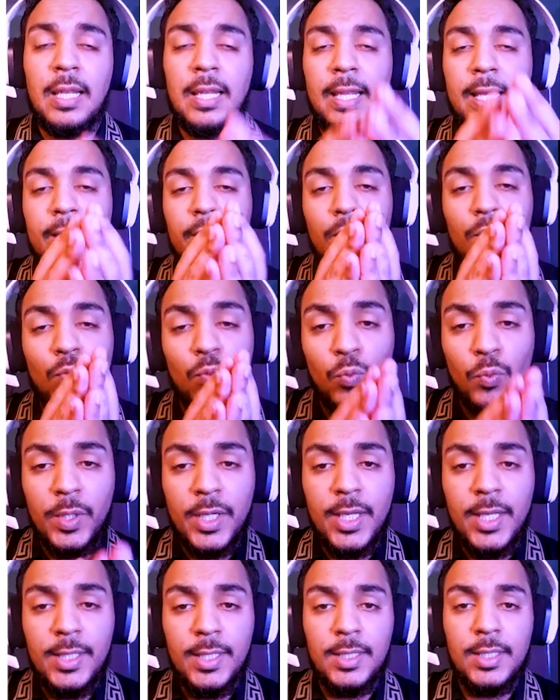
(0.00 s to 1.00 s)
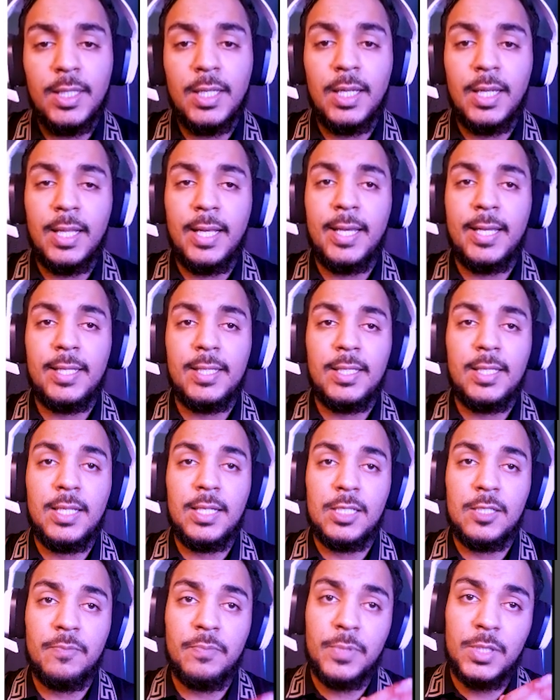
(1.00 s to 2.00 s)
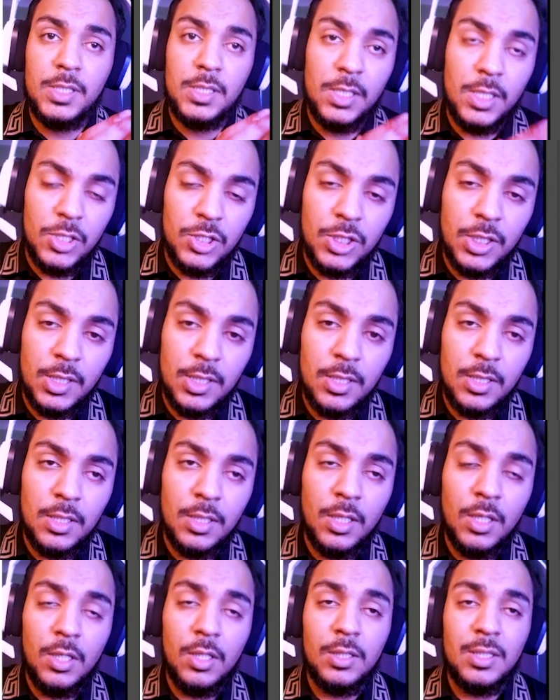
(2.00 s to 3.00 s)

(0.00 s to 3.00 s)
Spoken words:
like the way that the line is positioned,